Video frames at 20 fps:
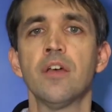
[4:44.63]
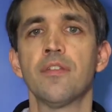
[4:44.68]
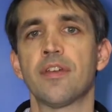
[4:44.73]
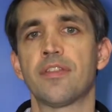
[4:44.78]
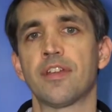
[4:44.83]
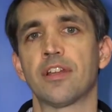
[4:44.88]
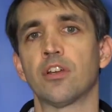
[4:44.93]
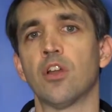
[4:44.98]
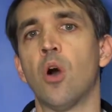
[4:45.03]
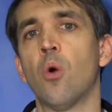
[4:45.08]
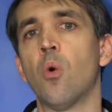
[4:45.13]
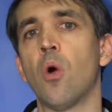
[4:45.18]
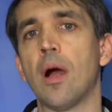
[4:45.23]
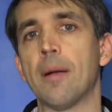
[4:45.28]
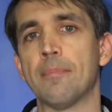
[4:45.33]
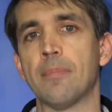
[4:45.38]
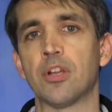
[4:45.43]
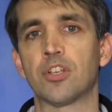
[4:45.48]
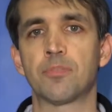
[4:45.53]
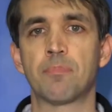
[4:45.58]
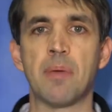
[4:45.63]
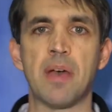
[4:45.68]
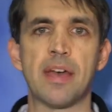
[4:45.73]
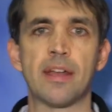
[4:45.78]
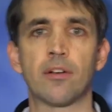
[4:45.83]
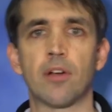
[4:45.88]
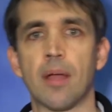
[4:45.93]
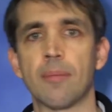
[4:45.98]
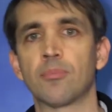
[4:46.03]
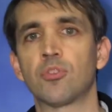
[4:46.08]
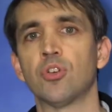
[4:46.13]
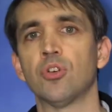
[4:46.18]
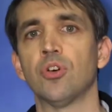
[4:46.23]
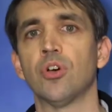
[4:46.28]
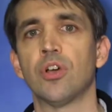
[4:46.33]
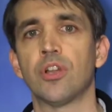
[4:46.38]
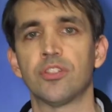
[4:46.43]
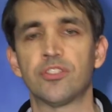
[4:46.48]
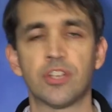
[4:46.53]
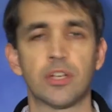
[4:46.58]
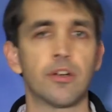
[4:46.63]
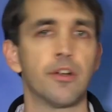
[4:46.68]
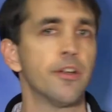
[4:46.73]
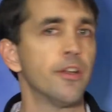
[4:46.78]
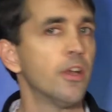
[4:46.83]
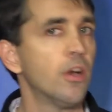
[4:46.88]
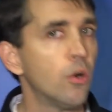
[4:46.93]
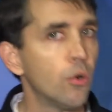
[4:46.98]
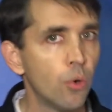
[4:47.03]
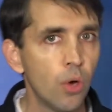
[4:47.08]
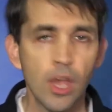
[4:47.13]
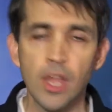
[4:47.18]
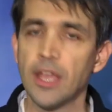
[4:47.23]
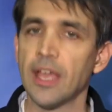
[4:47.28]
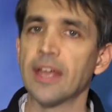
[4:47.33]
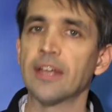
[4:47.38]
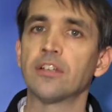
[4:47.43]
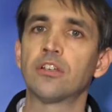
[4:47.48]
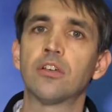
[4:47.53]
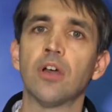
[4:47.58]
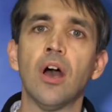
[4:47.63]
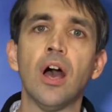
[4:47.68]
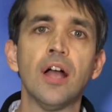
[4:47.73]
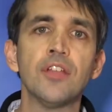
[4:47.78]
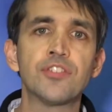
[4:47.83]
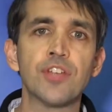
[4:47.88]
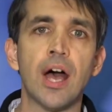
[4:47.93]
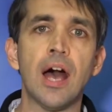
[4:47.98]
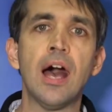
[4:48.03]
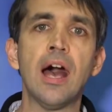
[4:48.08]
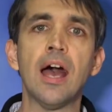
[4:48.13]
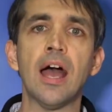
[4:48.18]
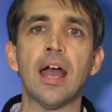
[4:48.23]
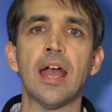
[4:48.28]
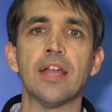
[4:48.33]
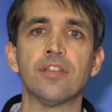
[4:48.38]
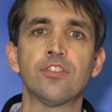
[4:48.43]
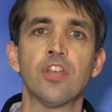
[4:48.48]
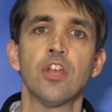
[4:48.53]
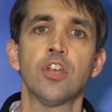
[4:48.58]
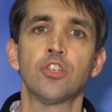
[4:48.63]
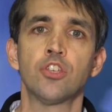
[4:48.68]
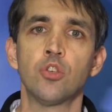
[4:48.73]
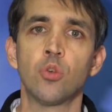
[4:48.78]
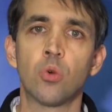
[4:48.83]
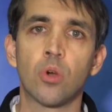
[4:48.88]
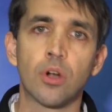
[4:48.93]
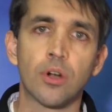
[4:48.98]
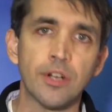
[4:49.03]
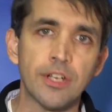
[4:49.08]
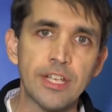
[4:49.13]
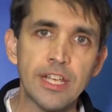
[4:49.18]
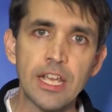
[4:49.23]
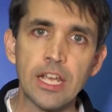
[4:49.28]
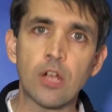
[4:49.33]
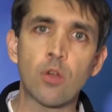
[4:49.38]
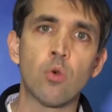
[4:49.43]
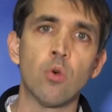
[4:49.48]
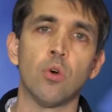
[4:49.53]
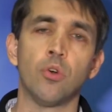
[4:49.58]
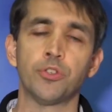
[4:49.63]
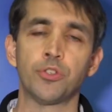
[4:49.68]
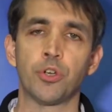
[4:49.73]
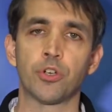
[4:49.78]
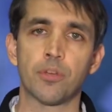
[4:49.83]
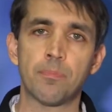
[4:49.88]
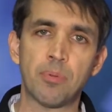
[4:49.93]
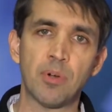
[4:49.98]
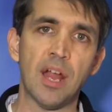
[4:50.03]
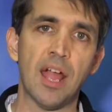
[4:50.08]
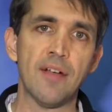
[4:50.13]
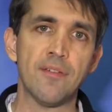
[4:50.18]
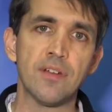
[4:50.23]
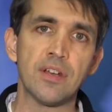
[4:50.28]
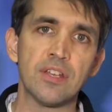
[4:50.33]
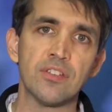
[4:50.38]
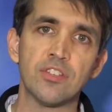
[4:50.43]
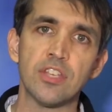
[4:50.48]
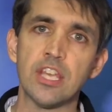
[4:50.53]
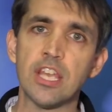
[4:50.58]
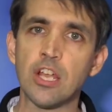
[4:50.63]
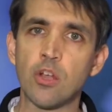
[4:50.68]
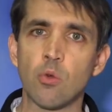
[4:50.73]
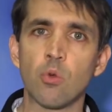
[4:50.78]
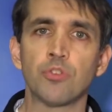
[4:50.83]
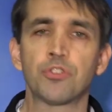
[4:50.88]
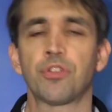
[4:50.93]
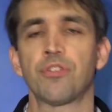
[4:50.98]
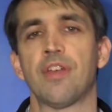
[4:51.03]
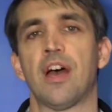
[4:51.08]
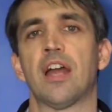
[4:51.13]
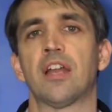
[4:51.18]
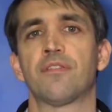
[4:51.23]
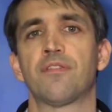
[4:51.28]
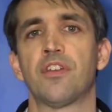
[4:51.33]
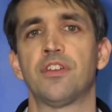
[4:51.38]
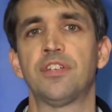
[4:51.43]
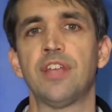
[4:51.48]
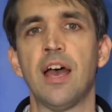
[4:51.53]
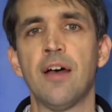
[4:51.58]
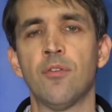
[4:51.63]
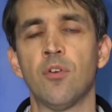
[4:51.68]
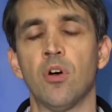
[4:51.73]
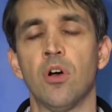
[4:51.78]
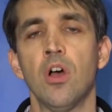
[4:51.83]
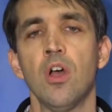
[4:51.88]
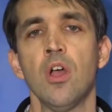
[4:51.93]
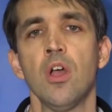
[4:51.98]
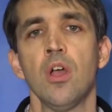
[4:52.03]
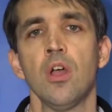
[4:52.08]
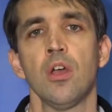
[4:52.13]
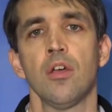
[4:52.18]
They think, no, well, I'm much better, I'm good, etc. No, in God's eyes, you are equal. Your depravity is equal to that of the devil.